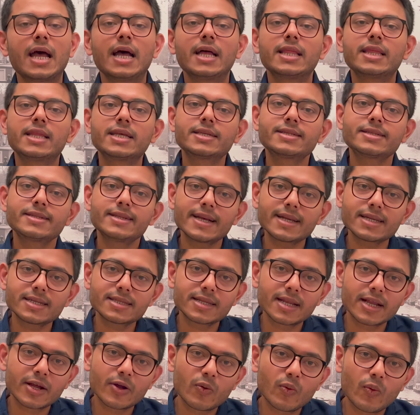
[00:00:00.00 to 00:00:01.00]
The sixth
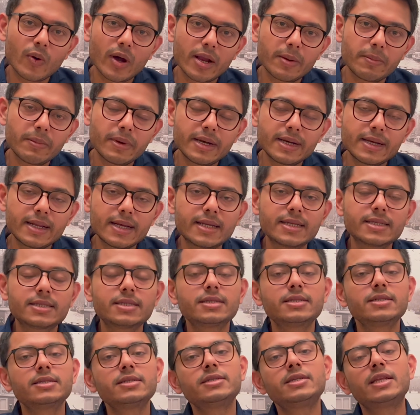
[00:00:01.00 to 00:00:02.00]
requirement
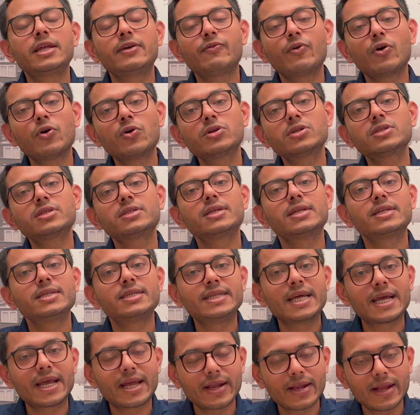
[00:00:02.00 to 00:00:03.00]
is divorce
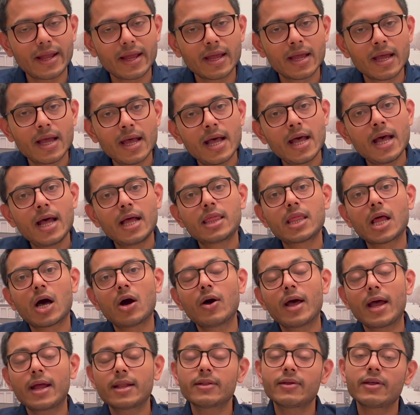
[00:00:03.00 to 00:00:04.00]
decree.
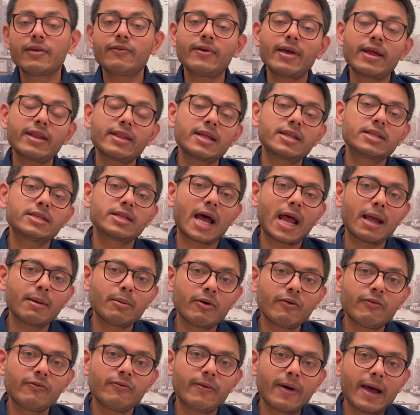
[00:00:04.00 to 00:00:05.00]
Now if you're at the time
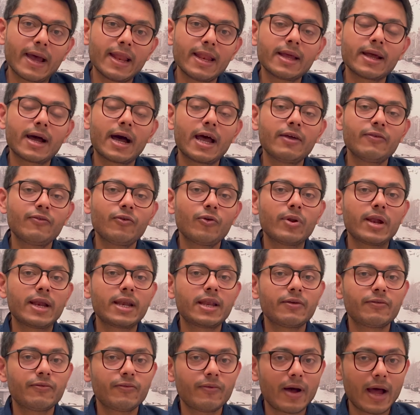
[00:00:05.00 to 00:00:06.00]
of filing
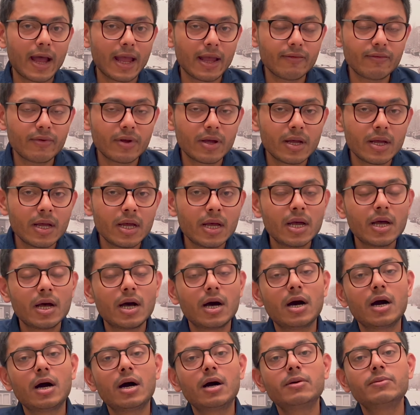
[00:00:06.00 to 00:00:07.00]
I-485,
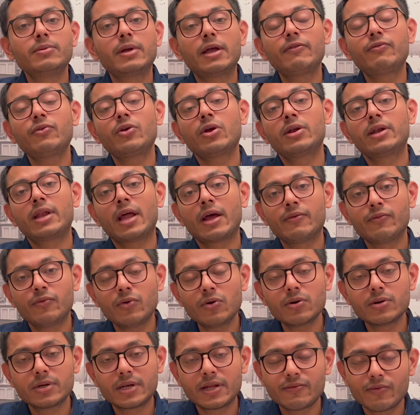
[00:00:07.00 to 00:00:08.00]
if you're
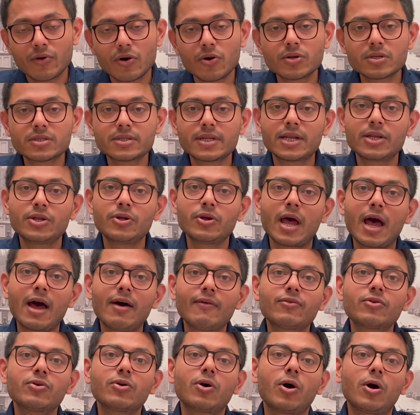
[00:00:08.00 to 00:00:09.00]
divorced, then you
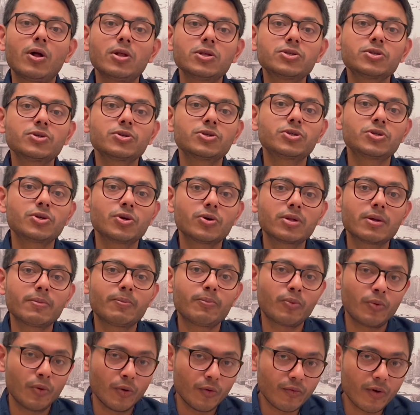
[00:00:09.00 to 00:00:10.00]
have to also show the
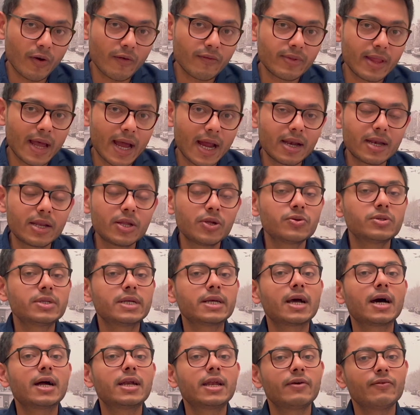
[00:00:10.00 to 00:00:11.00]
proof of that
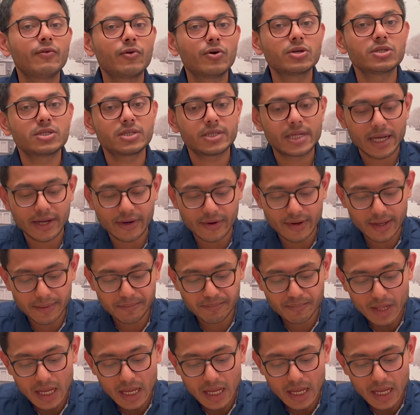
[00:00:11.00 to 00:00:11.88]
using a divorce decree.